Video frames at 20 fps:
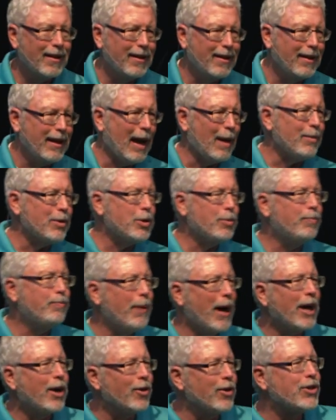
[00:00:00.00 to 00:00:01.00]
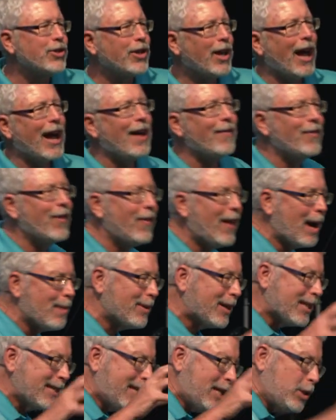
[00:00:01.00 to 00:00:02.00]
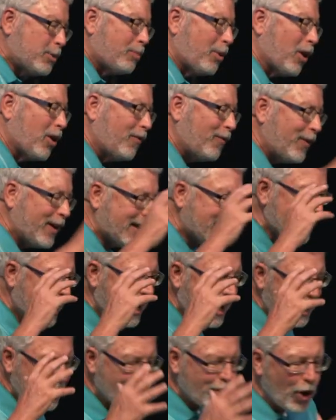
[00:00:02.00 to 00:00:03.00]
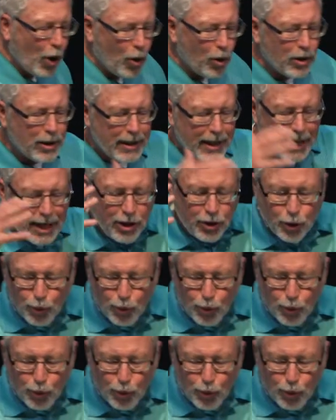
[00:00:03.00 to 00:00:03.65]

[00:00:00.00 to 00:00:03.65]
How much better is God than that? Because He's perfect, He's holy, He's